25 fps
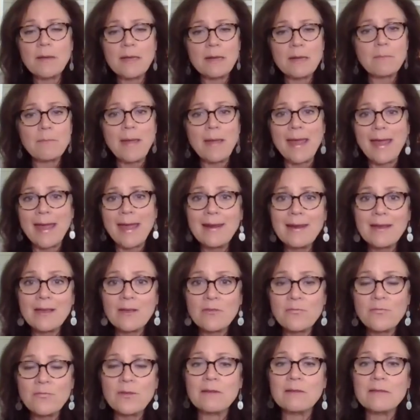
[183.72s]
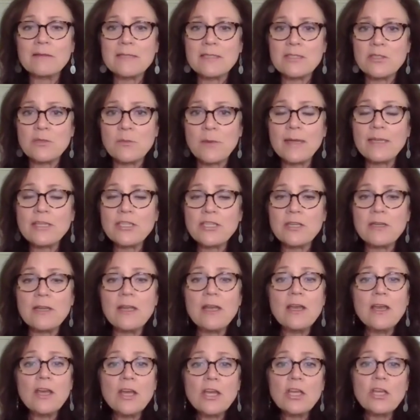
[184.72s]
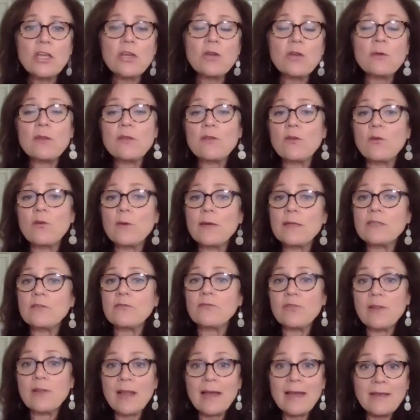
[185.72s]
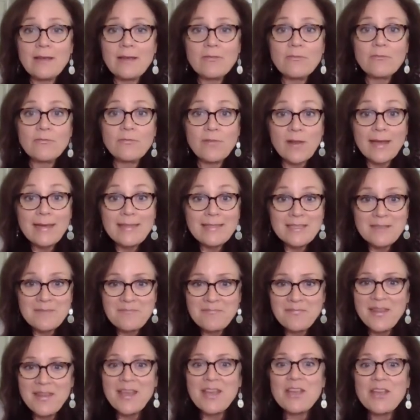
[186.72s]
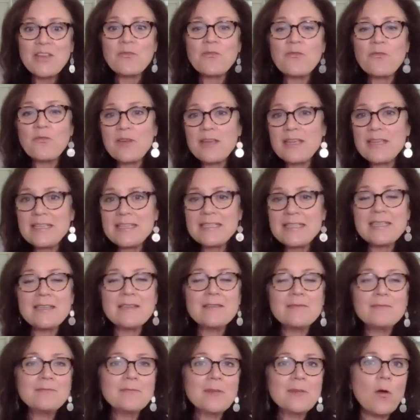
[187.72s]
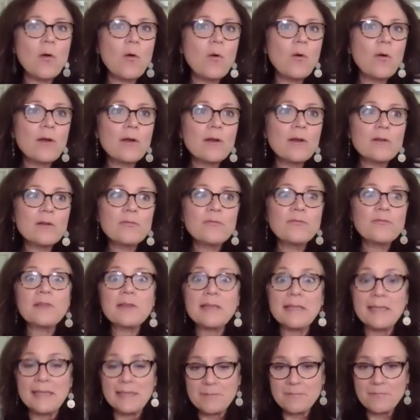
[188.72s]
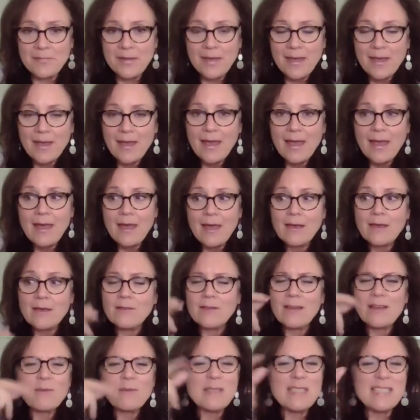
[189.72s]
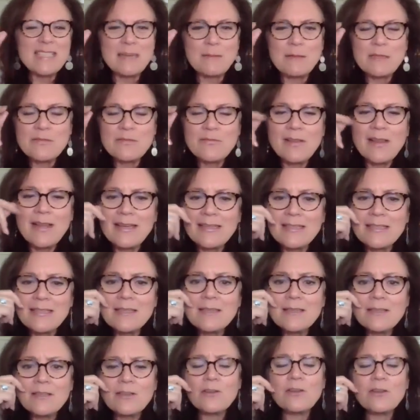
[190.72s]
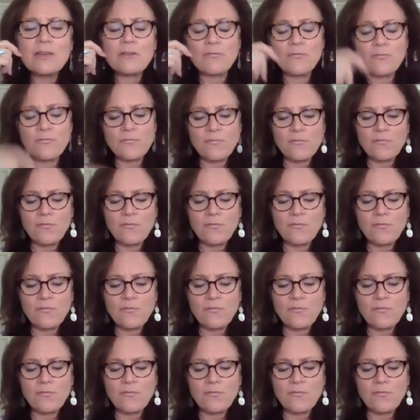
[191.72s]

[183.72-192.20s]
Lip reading: in a panic-filled situation, you're either going to flight, freeze, or flee. That was the same as flight. You're going to